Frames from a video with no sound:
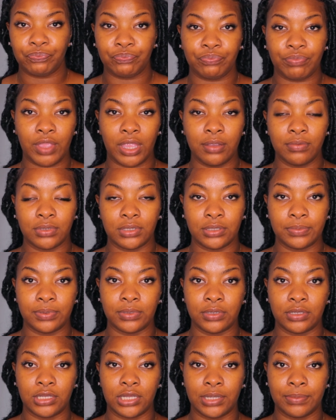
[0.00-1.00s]
Now I'm gonna
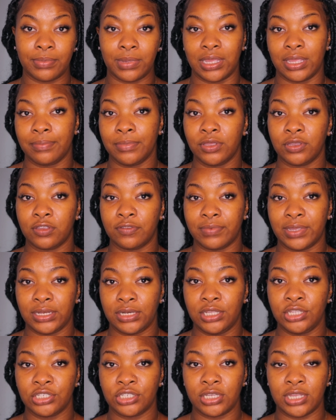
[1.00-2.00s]
put on my Milk of
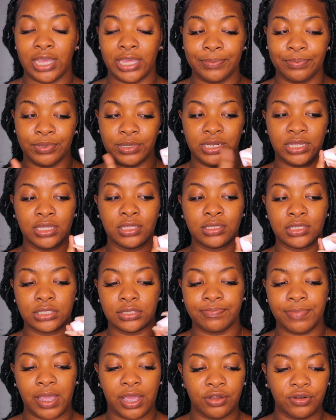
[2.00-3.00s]
Magnesia. I put it in
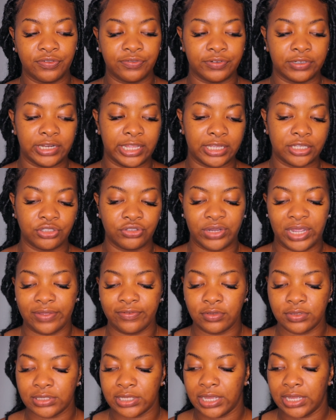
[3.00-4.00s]
this bottle for like a
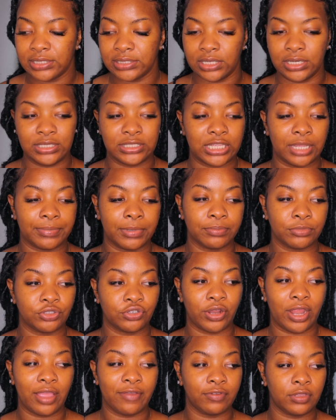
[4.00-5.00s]
travel size anytime I'm
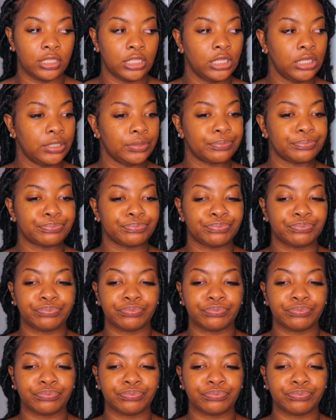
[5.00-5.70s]
traveling.